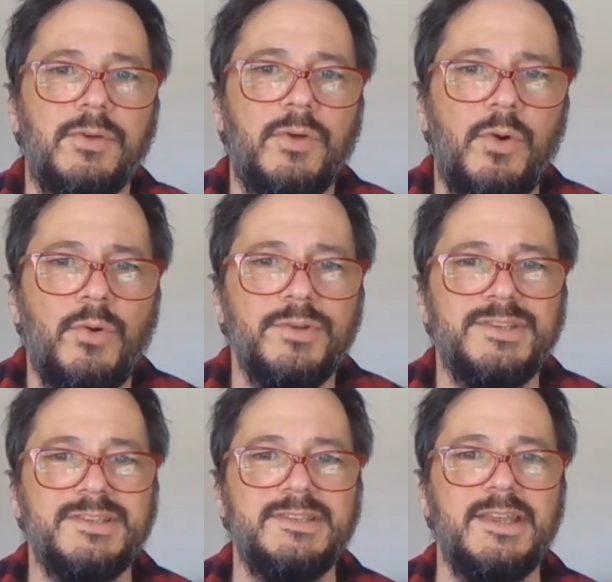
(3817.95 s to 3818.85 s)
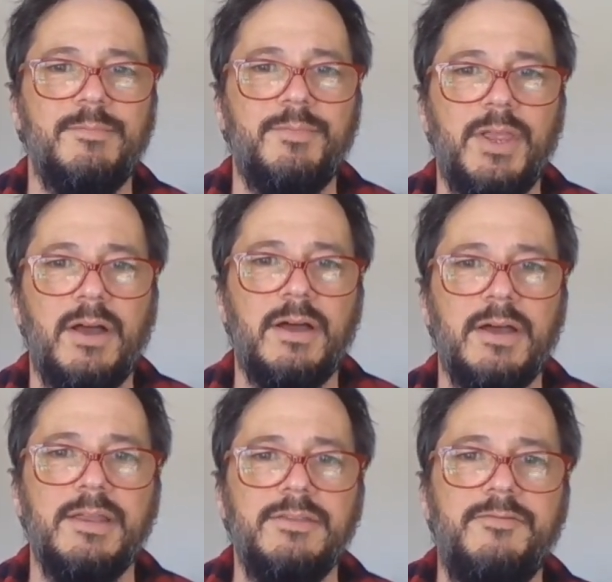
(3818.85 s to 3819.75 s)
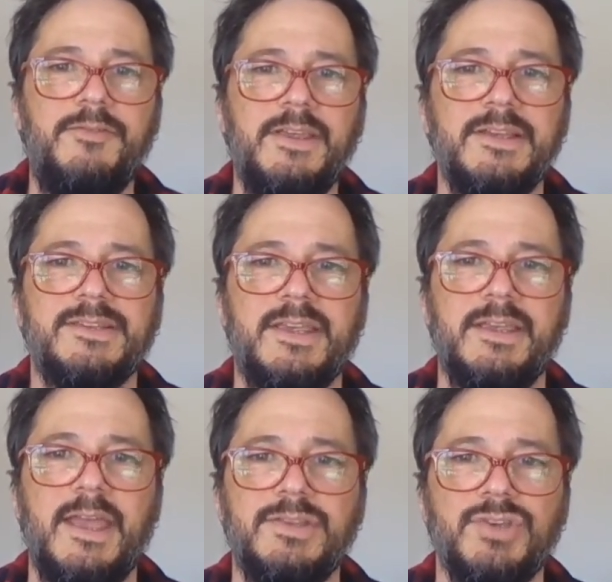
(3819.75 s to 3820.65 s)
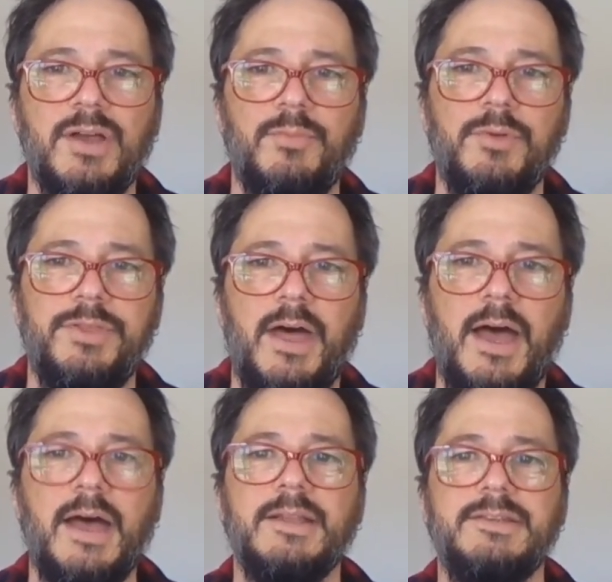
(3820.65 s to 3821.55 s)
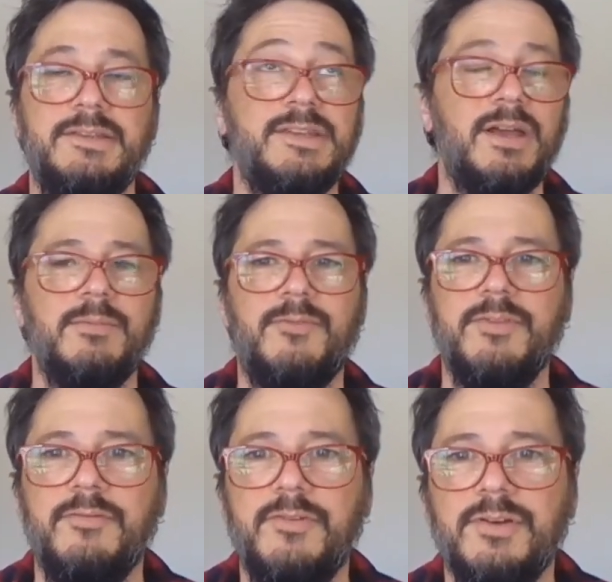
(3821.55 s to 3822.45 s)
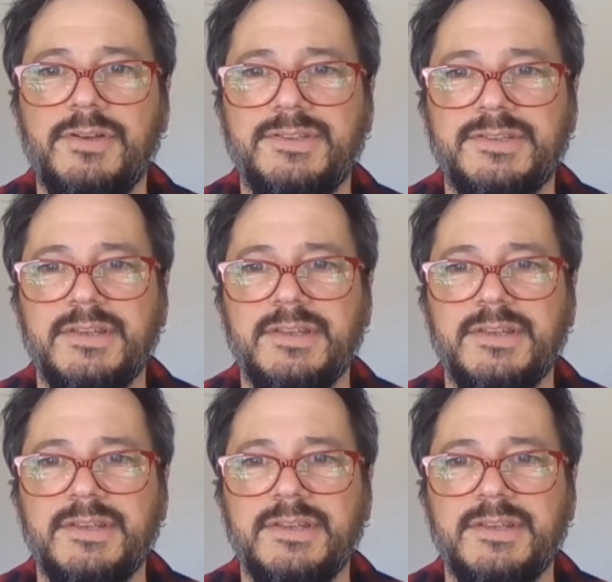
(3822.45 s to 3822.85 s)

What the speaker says: Chords a step behind. The fingers can catch up with the heart in time for the verse.